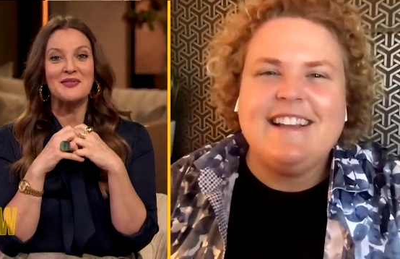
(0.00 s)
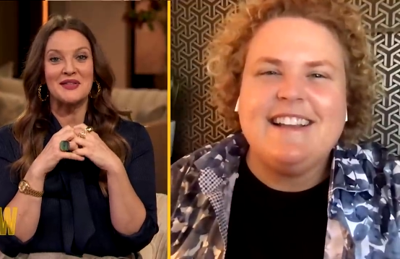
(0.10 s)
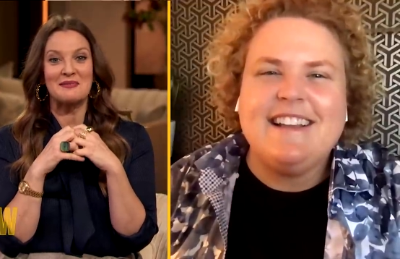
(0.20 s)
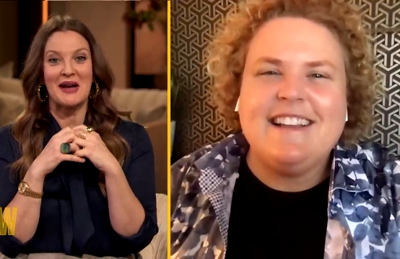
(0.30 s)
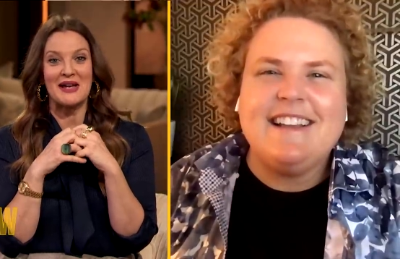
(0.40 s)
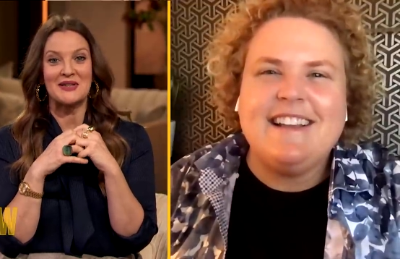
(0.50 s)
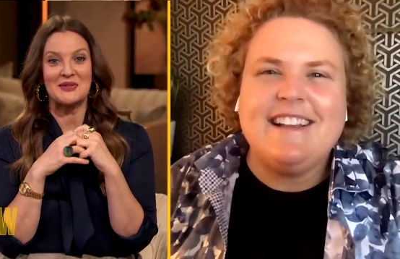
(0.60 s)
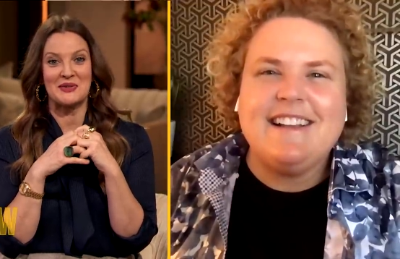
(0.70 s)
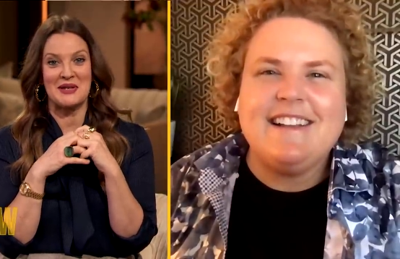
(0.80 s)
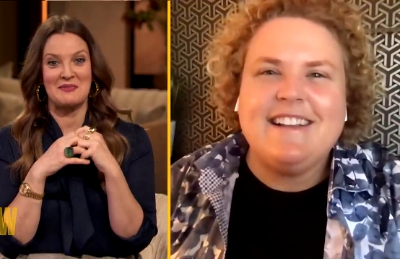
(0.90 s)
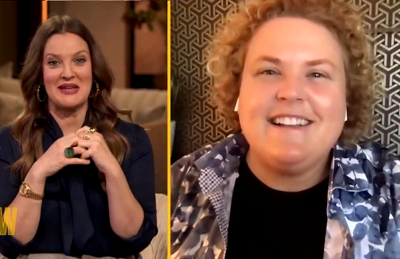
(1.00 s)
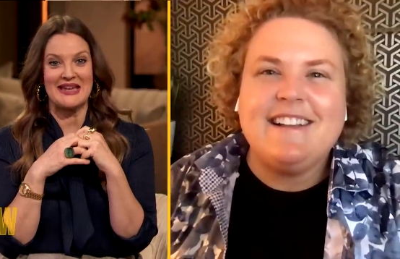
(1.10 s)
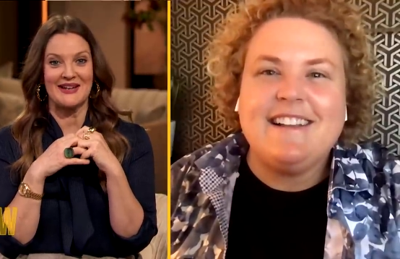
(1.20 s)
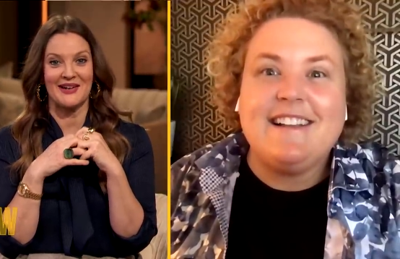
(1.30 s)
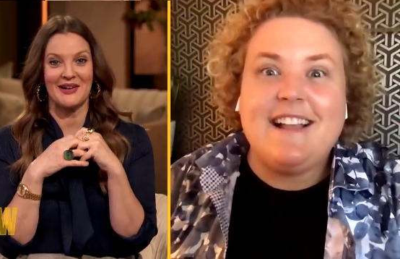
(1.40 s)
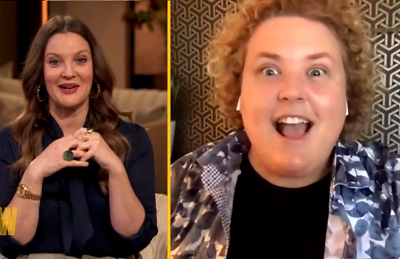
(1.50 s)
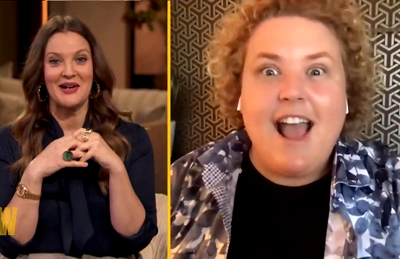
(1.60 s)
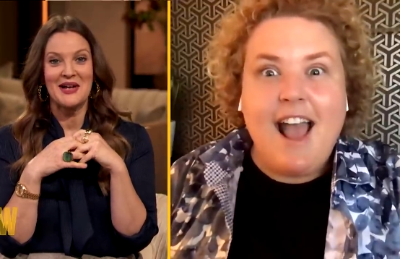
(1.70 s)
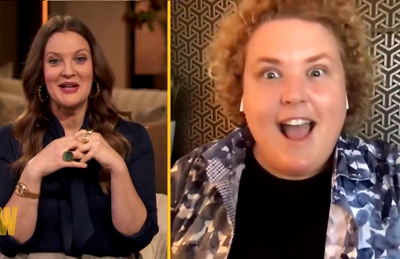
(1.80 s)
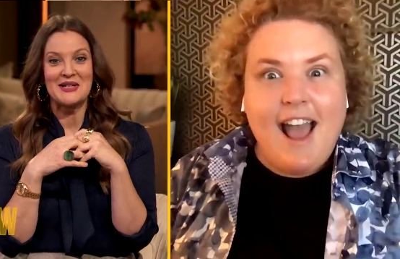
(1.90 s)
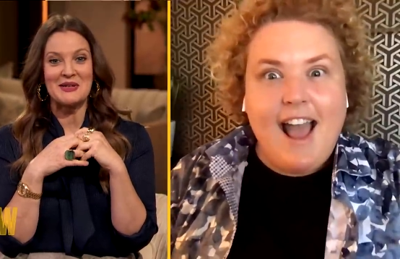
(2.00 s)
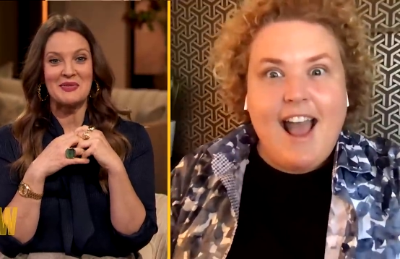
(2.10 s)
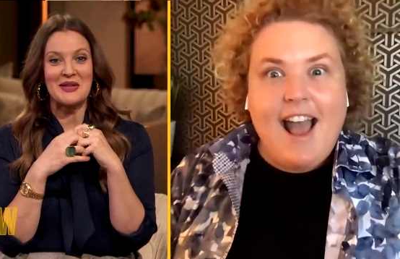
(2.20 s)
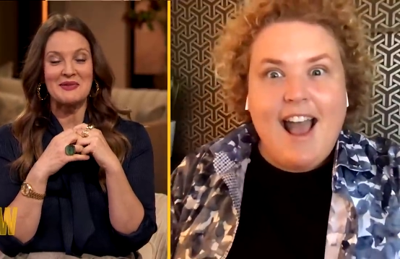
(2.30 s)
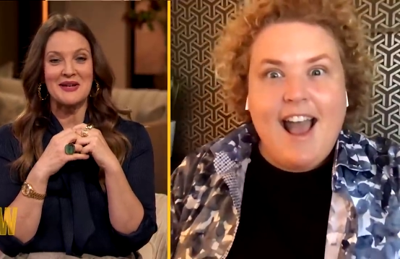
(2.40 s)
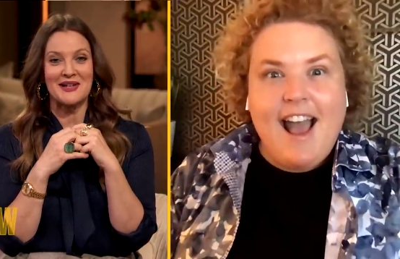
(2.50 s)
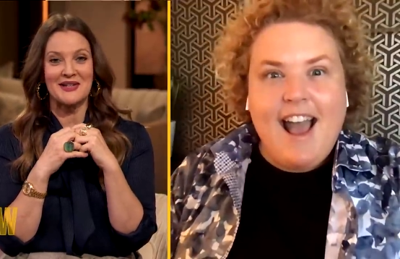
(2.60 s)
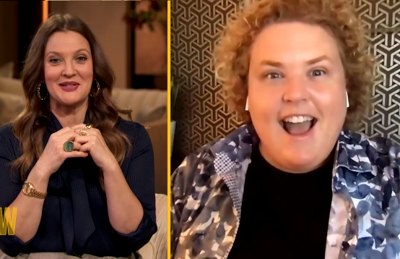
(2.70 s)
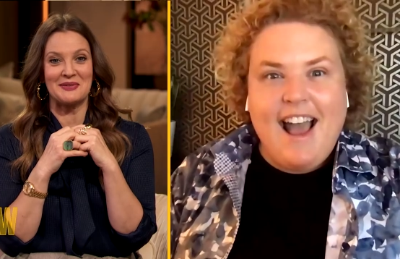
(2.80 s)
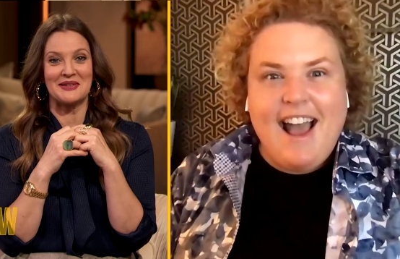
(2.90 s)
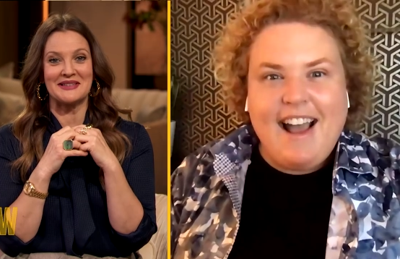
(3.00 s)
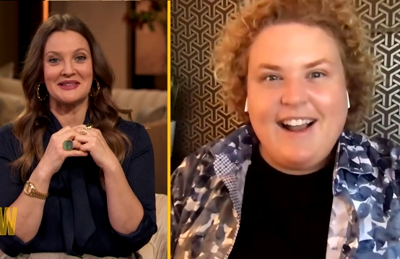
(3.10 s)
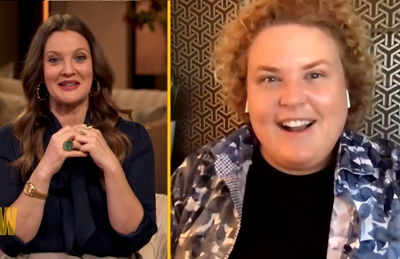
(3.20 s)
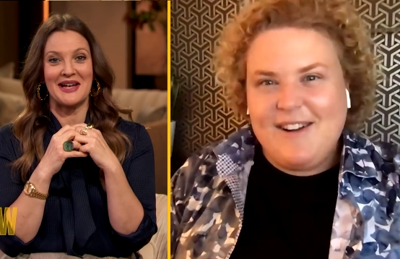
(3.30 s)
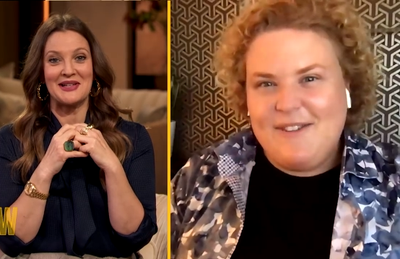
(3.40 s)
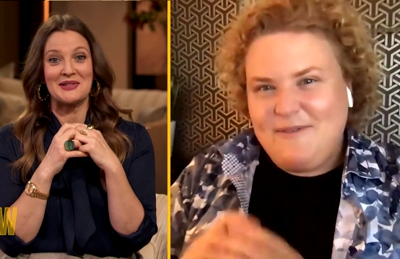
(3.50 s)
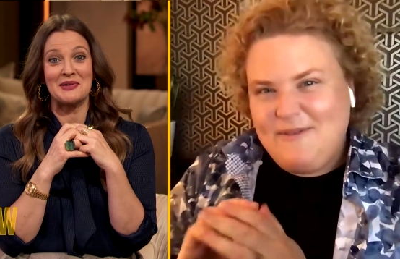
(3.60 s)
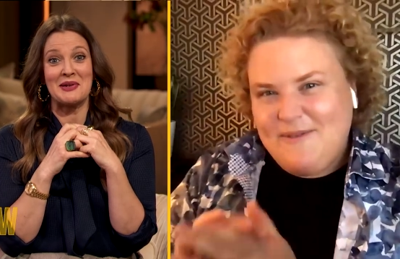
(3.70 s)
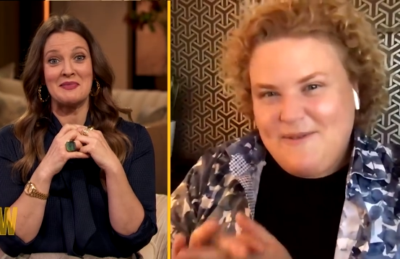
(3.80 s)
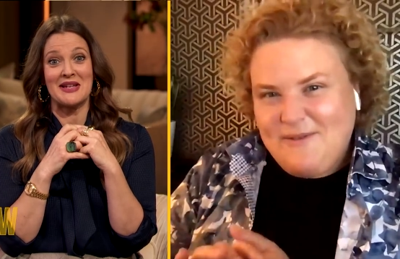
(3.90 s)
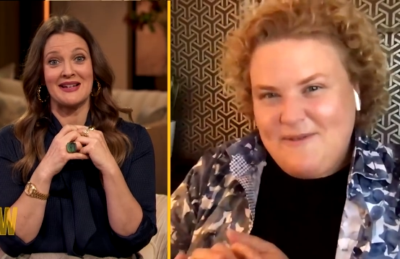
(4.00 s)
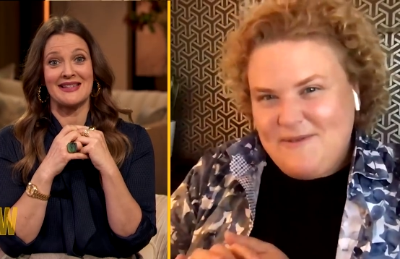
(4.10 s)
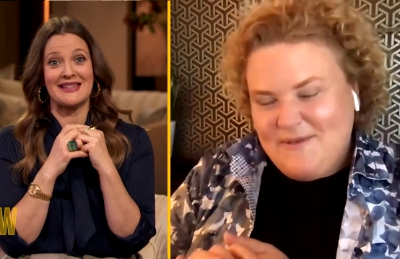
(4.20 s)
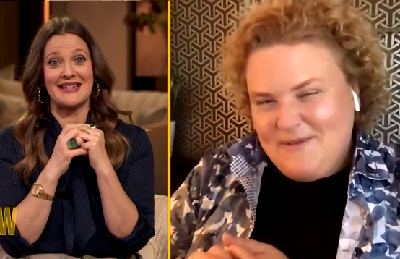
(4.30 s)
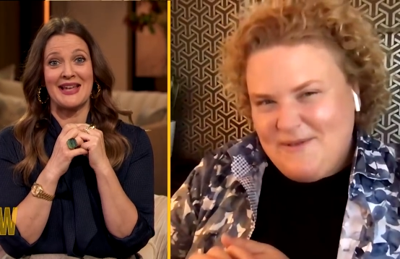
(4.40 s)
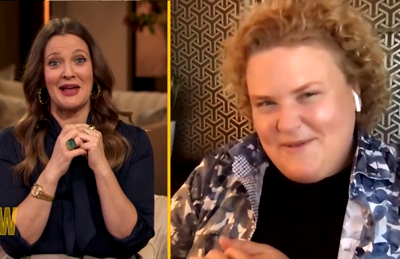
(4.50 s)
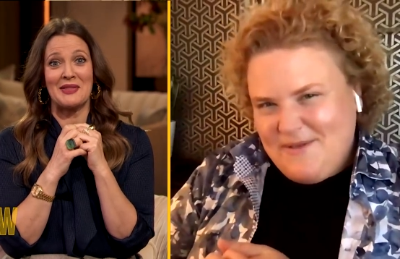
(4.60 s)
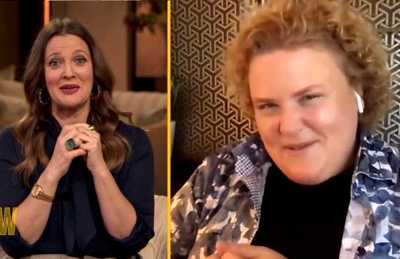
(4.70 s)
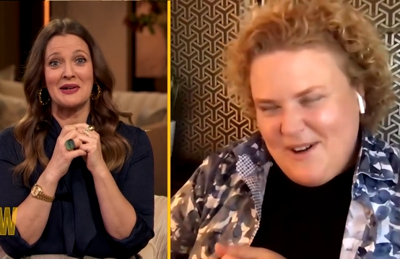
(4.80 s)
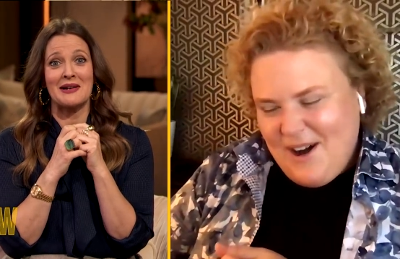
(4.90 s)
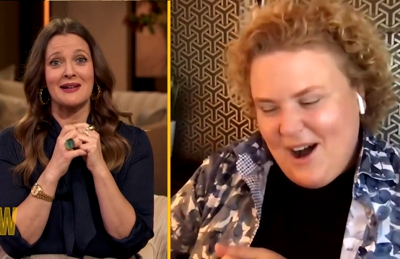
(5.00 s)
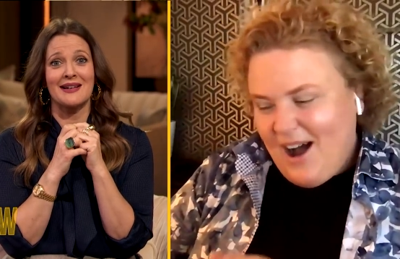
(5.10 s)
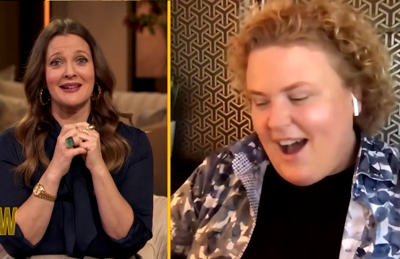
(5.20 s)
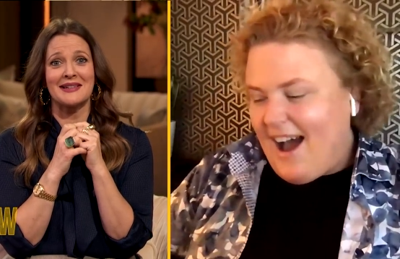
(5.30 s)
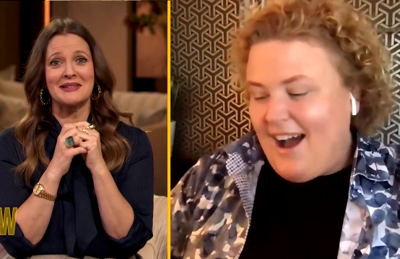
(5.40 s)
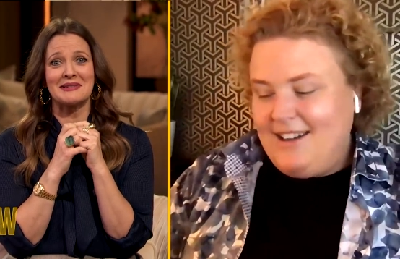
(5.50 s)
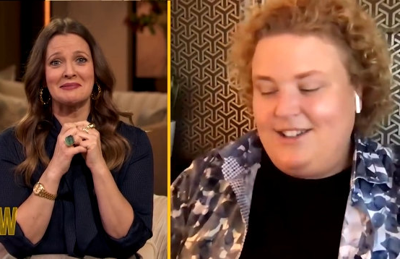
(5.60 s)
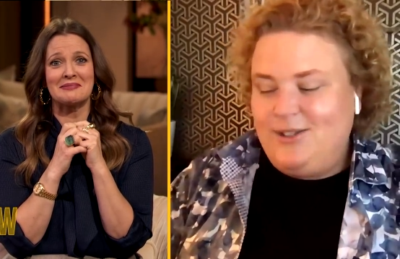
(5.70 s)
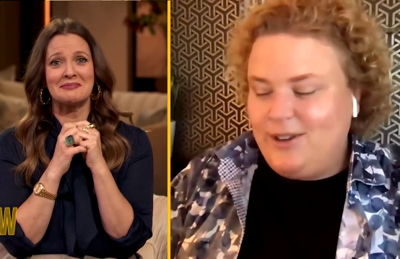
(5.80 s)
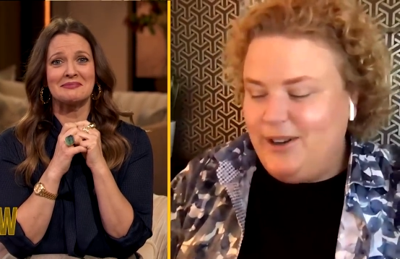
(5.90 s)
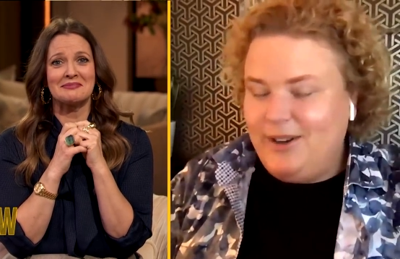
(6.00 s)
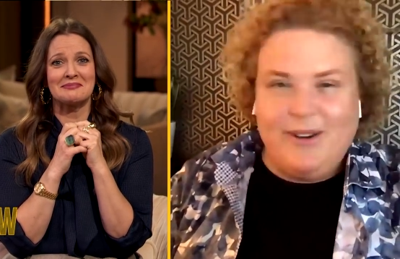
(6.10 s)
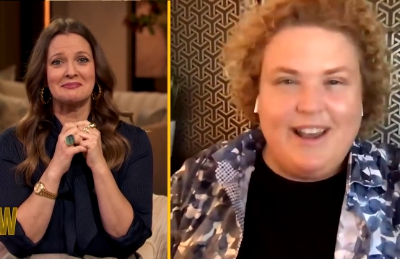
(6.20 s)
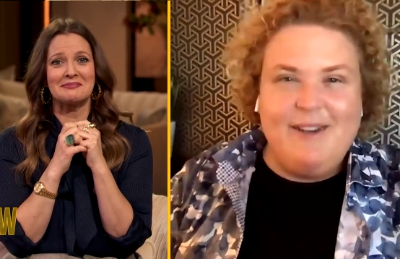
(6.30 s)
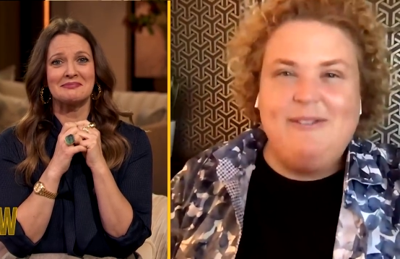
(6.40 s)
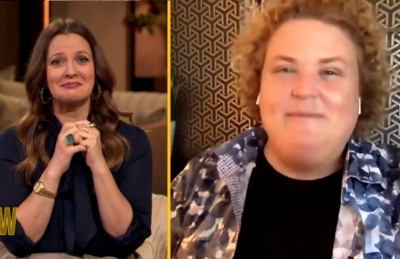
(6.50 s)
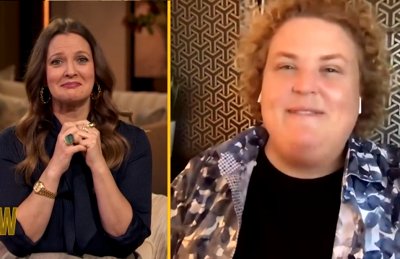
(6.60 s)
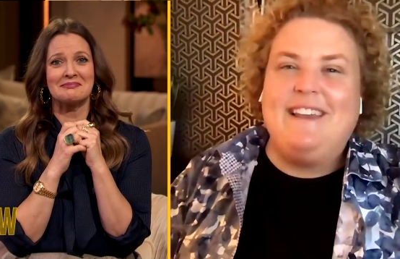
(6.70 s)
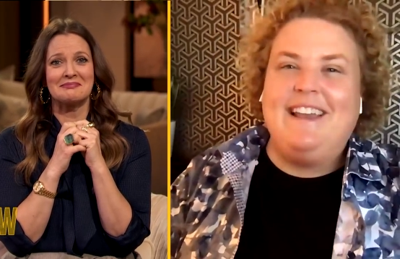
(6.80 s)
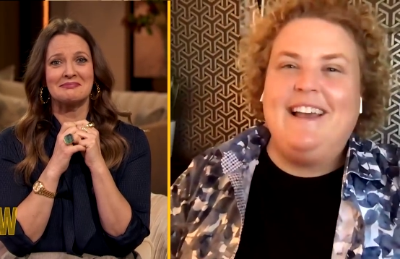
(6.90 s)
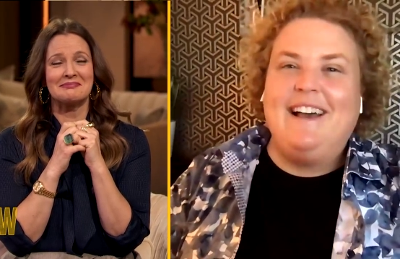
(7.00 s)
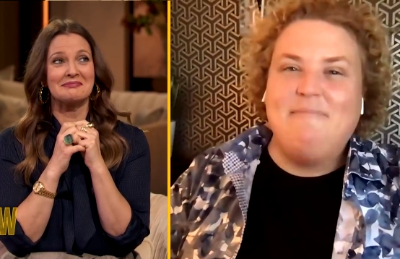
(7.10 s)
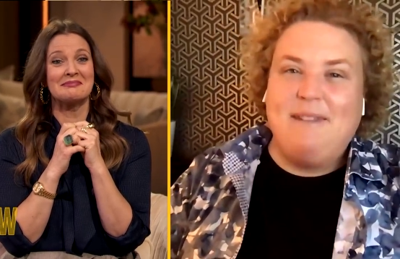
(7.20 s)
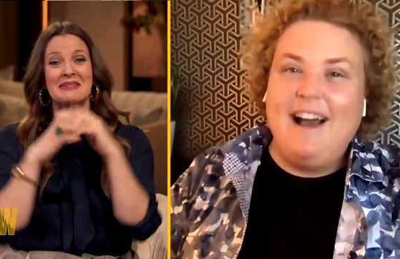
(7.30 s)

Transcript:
Speaker 1: some ice cream here. Do you think we could do a little ice cream dance together?
Speaker 2: Uh, Drew, it would be